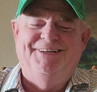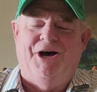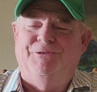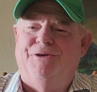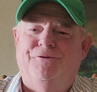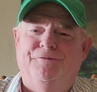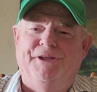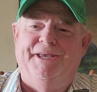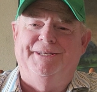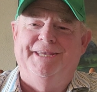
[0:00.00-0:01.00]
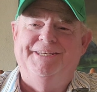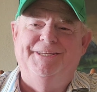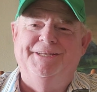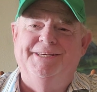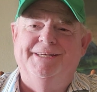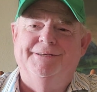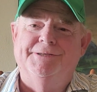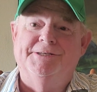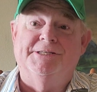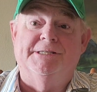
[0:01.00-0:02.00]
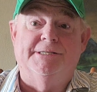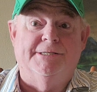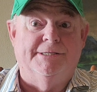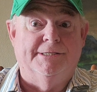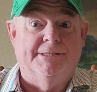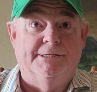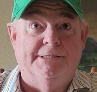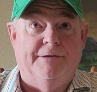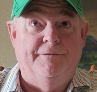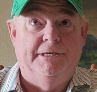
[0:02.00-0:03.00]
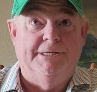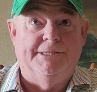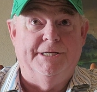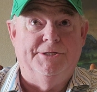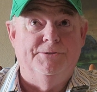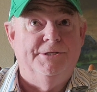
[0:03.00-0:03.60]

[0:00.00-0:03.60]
I'll never forget 1976 or